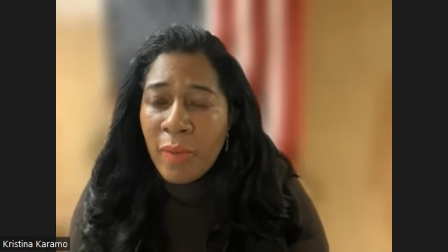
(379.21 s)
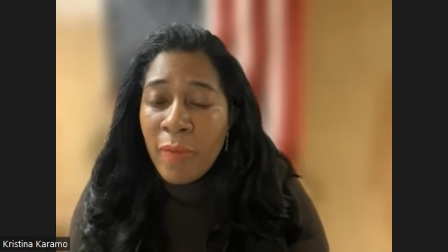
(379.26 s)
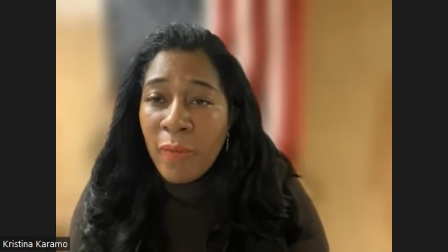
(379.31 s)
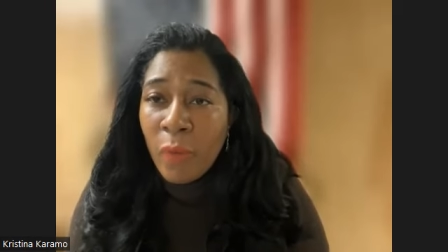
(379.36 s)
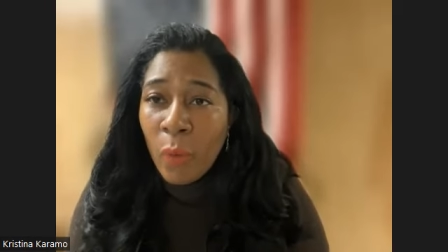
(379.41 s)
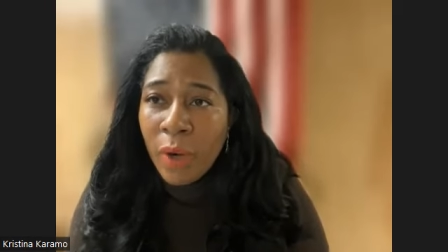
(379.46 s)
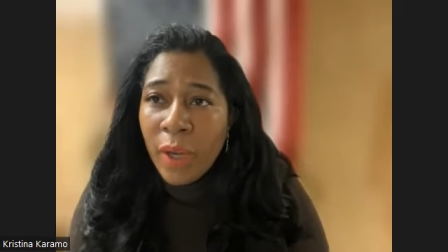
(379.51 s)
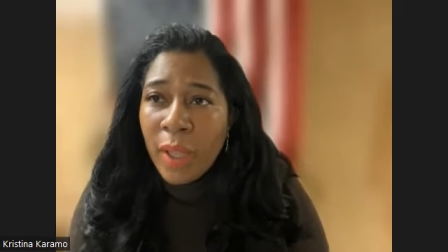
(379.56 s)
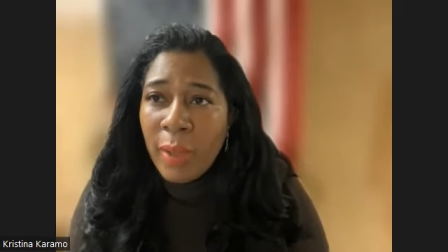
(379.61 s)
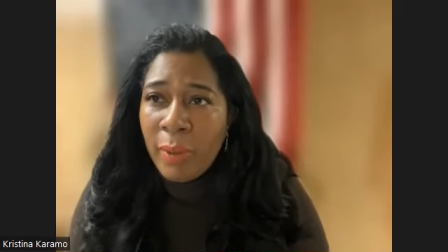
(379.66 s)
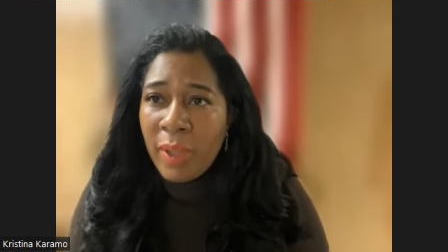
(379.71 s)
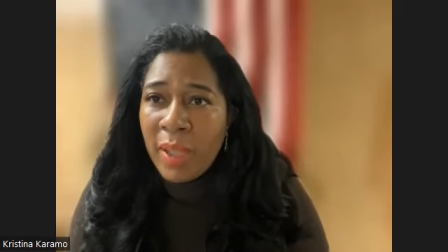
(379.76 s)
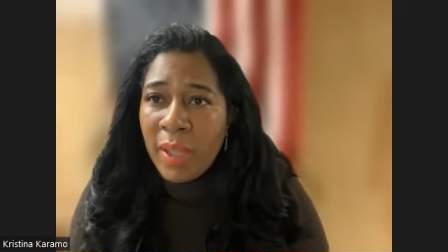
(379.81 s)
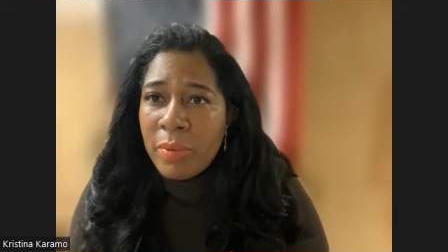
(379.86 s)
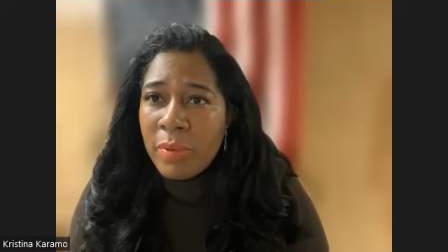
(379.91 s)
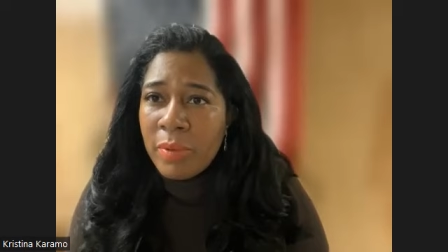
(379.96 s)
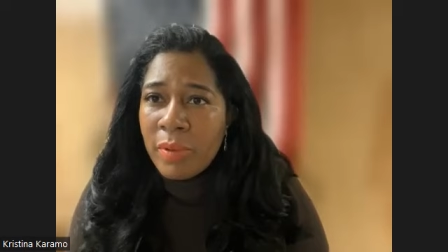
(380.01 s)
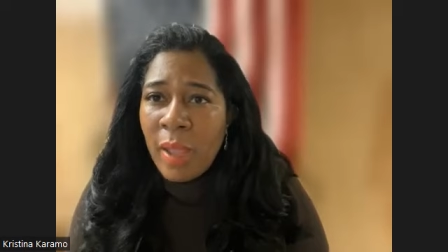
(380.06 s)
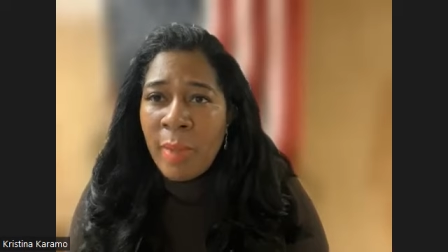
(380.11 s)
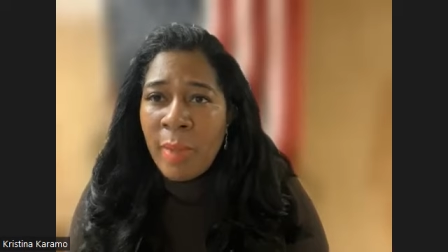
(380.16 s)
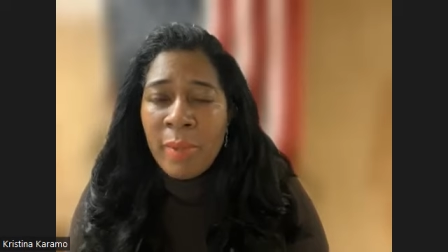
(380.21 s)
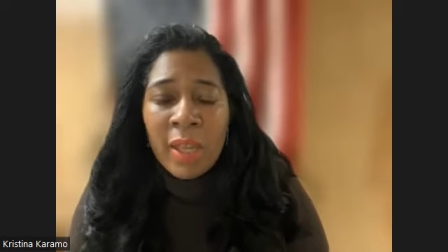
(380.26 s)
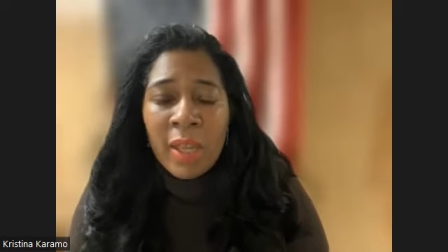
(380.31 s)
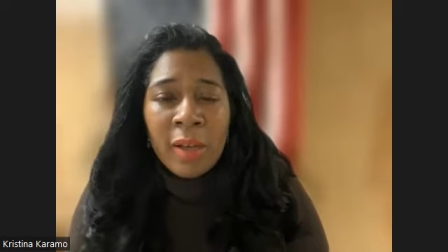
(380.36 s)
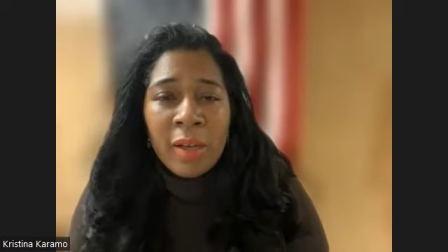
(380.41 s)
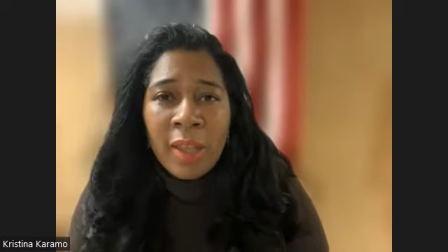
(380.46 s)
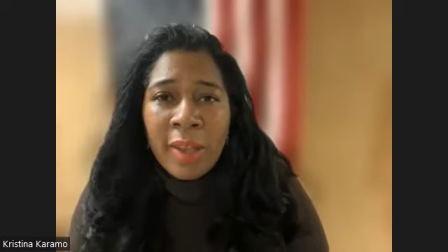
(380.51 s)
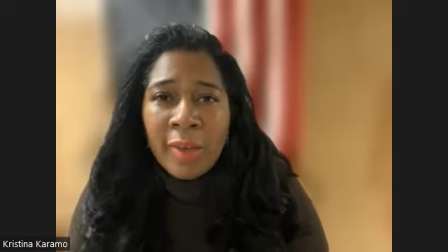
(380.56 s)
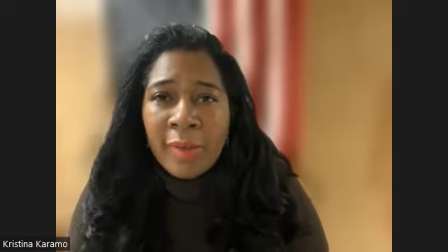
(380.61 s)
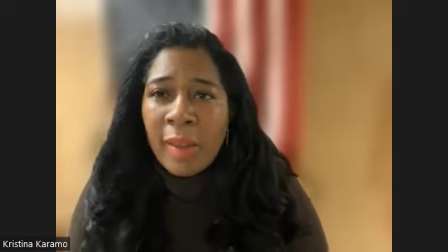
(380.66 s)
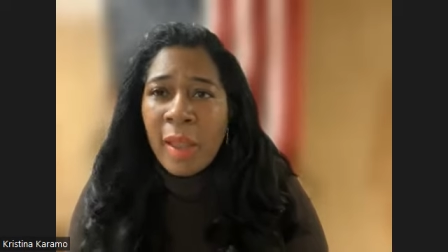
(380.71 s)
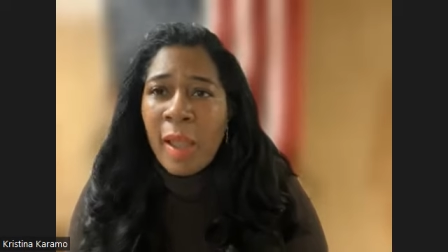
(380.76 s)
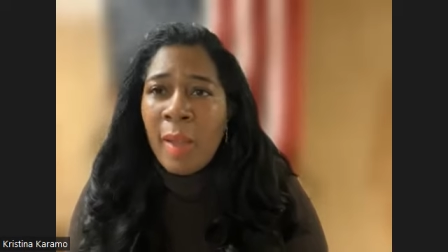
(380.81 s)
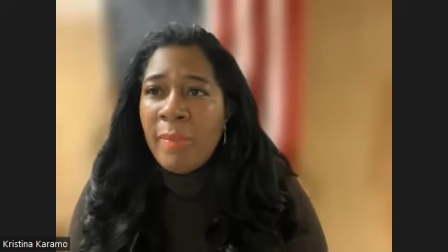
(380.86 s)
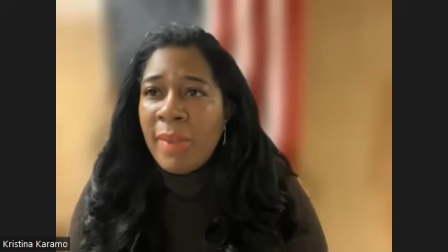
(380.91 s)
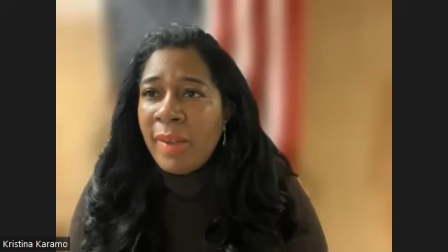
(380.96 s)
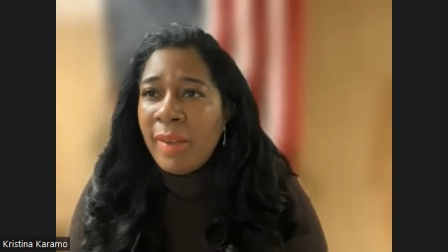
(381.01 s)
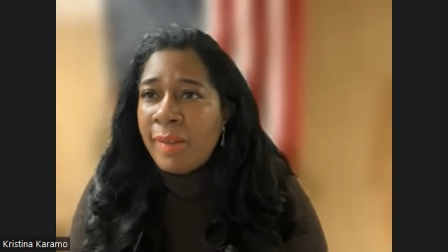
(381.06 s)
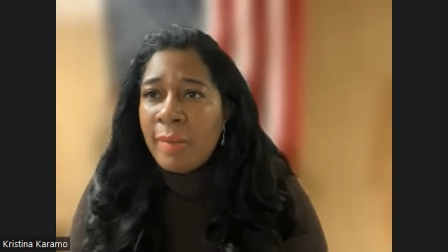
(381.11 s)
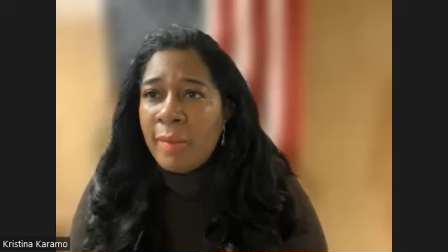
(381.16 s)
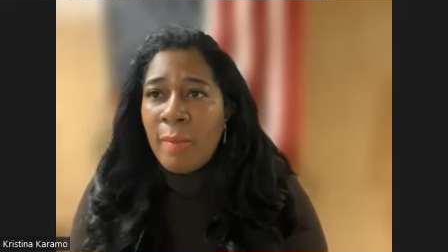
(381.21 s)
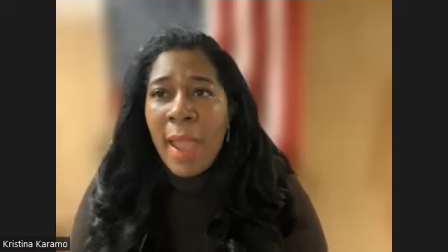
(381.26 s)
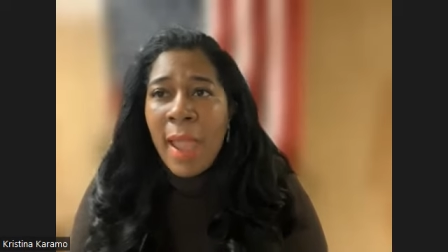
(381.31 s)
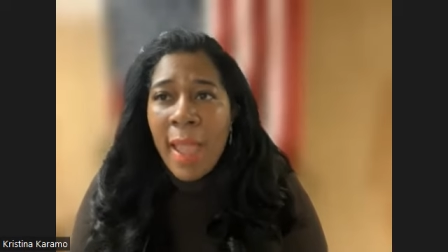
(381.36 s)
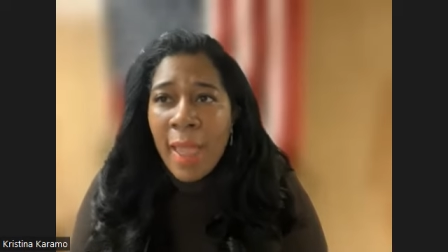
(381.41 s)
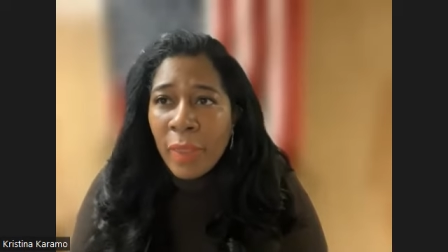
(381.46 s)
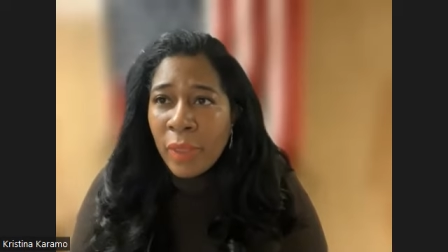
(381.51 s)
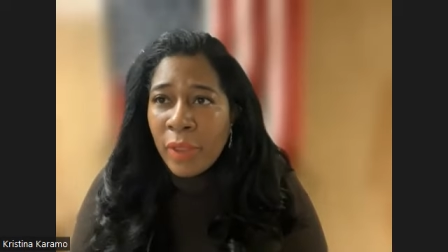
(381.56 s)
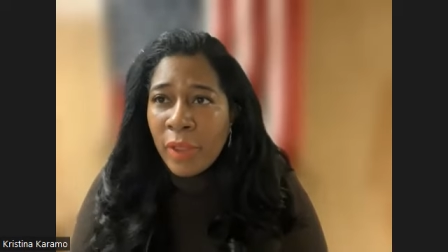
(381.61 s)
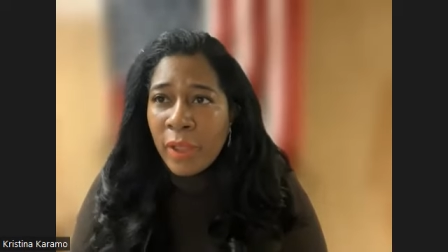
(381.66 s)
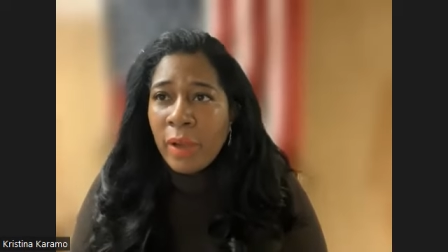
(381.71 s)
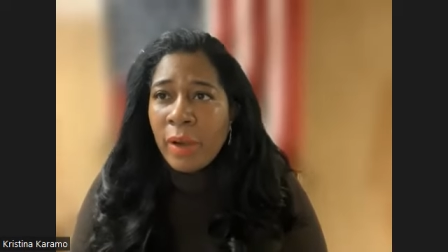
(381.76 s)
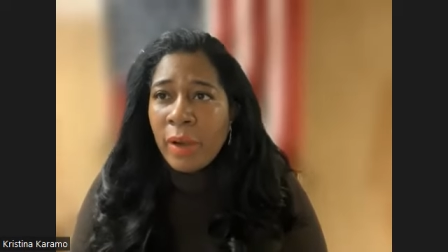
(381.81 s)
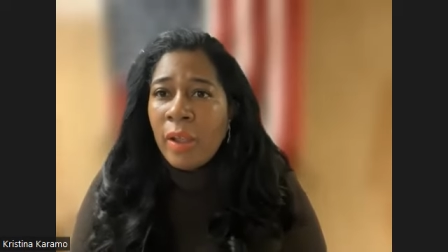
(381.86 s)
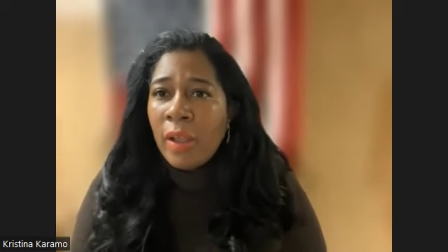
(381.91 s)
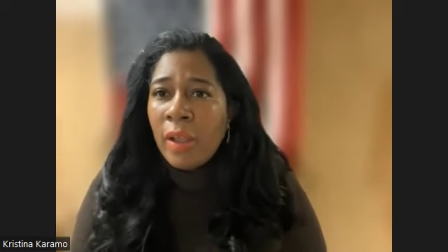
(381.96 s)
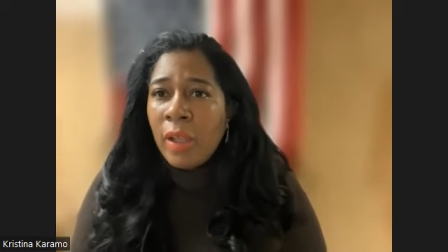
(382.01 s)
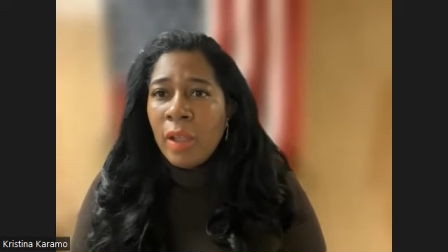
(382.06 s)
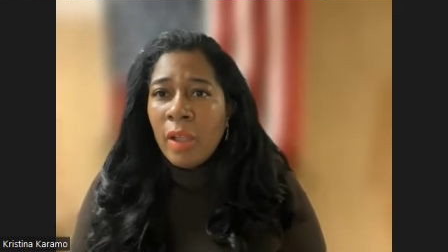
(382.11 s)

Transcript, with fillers: forty people. I mean, unless I'm missing math here,